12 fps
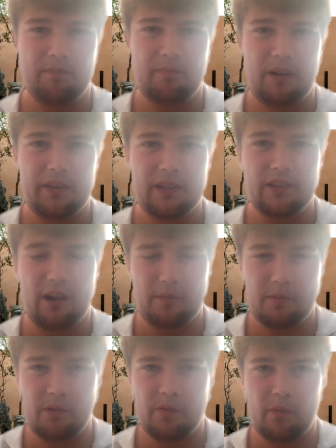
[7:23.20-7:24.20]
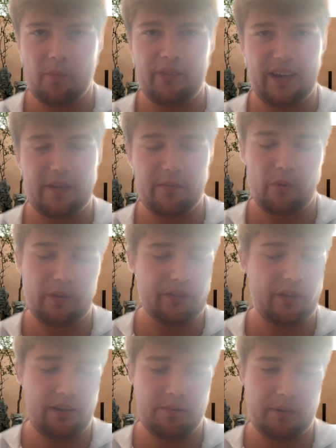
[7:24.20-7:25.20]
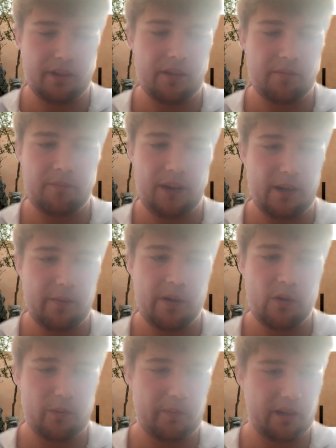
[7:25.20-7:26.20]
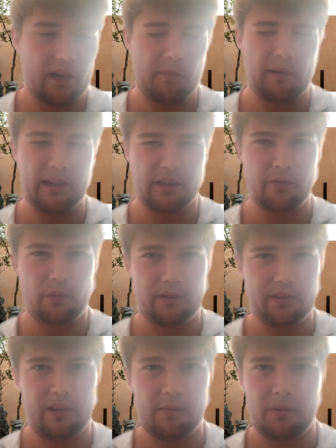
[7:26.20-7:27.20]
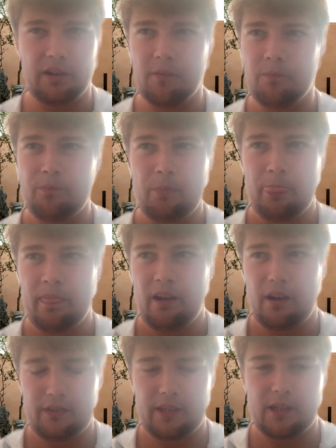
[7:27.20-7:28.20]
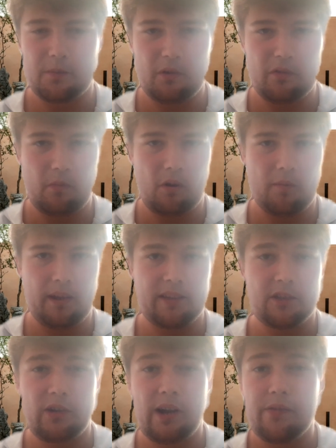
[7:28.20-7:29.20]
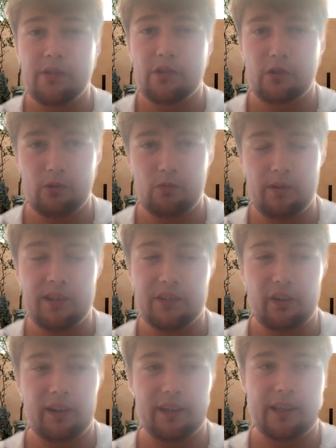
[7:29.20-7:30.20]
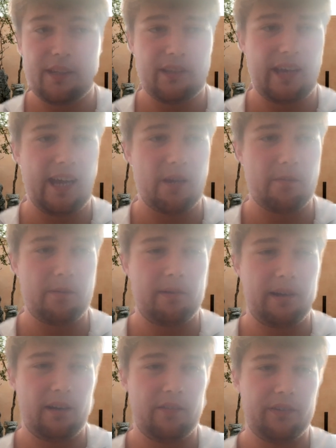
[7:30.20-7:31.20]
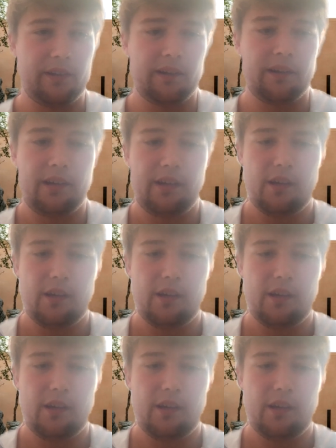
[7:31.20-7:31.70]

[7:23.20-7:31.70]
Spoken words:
I think it's time to move him on. Thank him for what he's done, and he'll always be a club legend for what he's done, but I think they should move him on. And Trafford's a good re-signing. He's an academy player, I think.